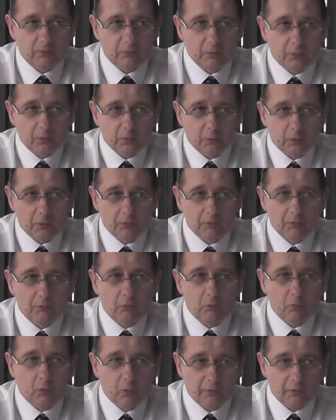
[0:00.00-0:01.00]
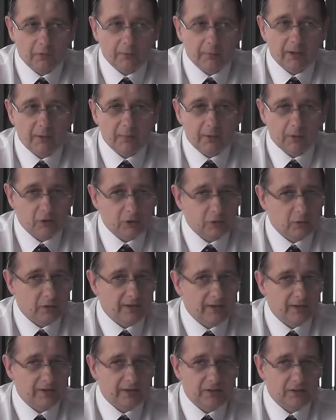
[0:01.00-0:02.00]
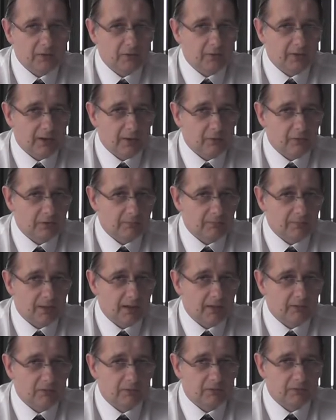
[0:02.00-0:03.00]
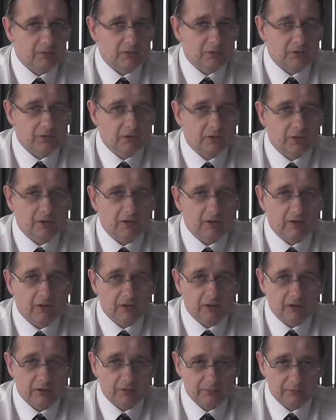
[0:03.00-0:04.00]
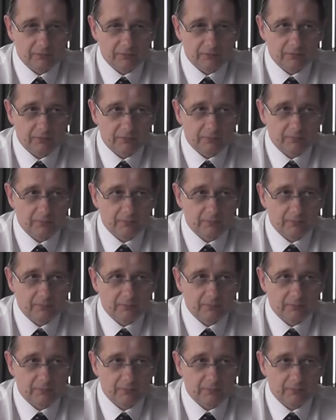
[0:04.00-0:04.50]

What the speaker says: we would have roughly been about £22,000 of